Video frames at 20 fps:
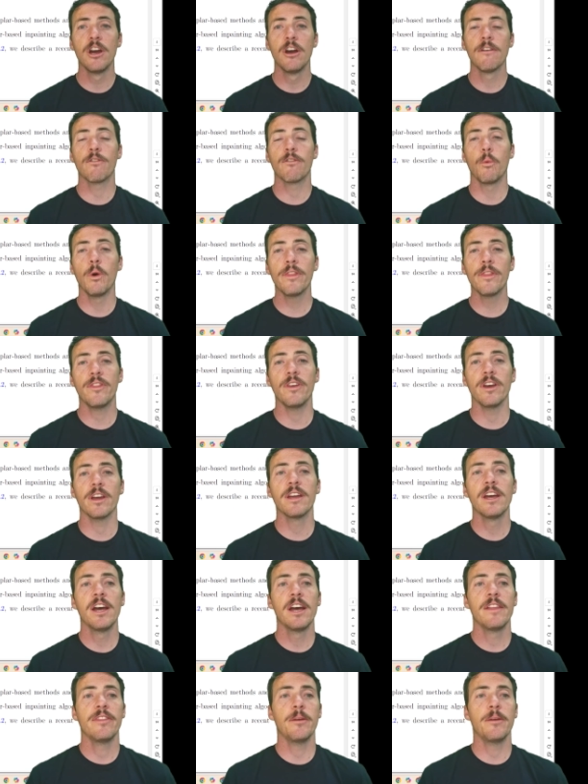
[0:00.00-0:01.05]
For one thing,
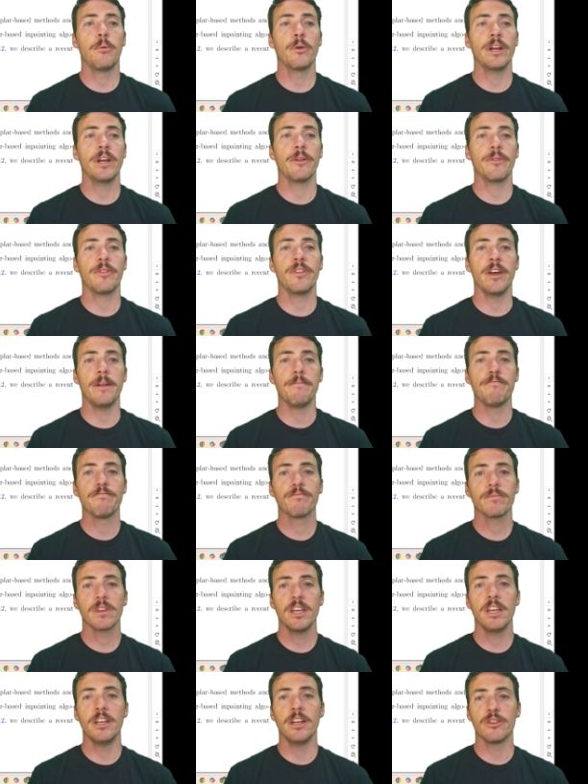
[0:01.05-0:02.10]
they point out that
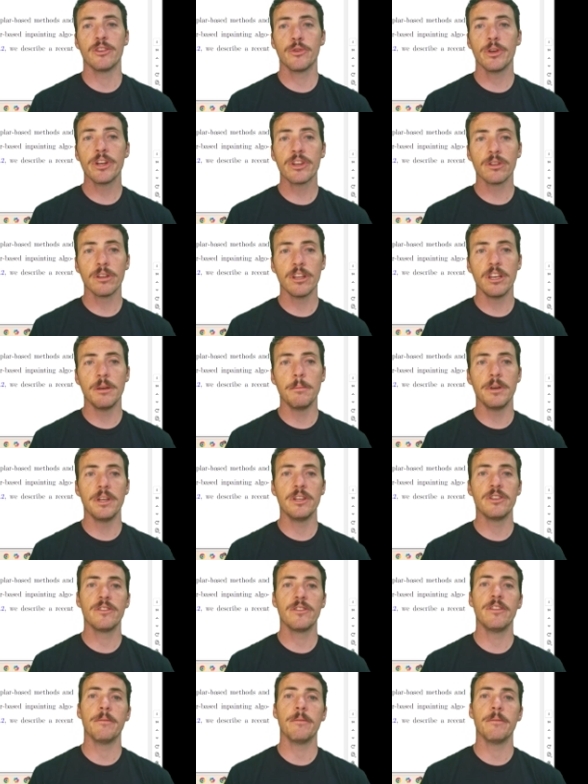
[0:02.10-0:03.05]
in a traditional image,